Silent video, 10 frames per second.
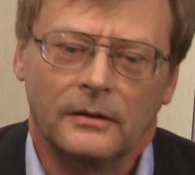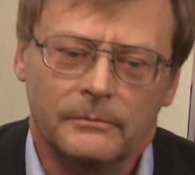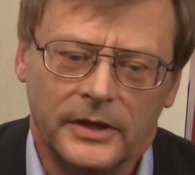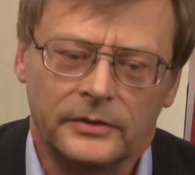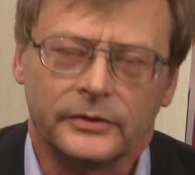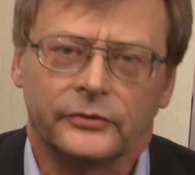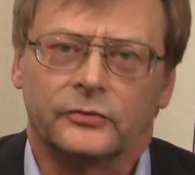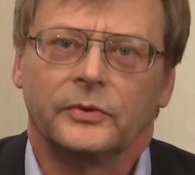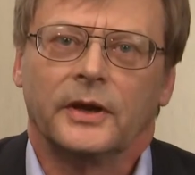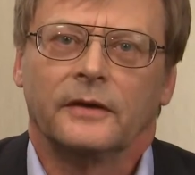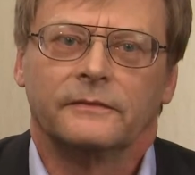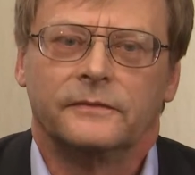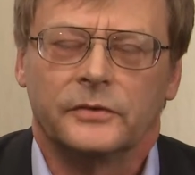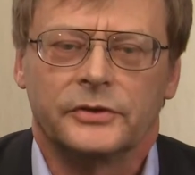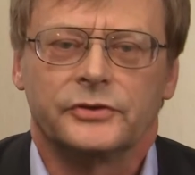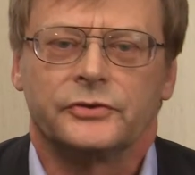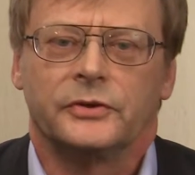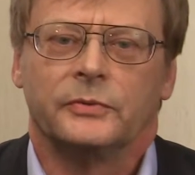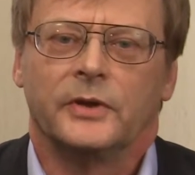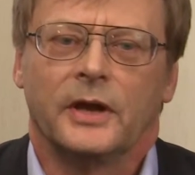minerals, we have
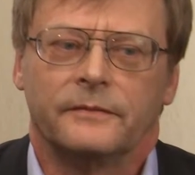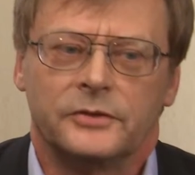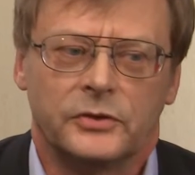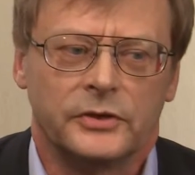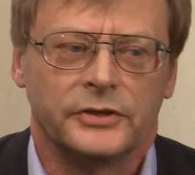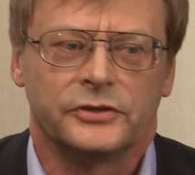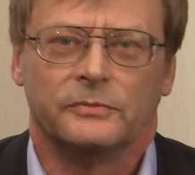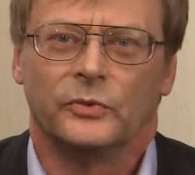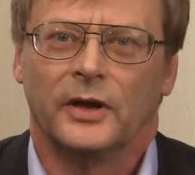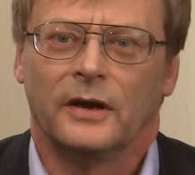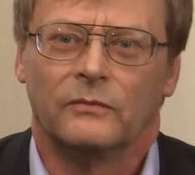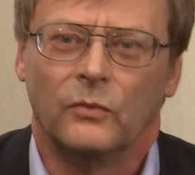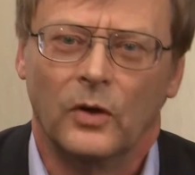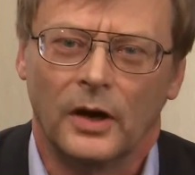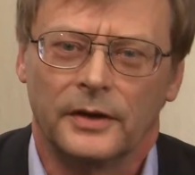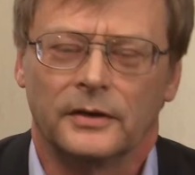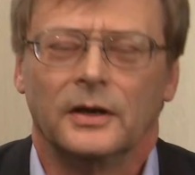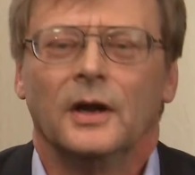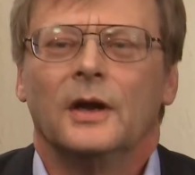forestry, we have tourism, we have water,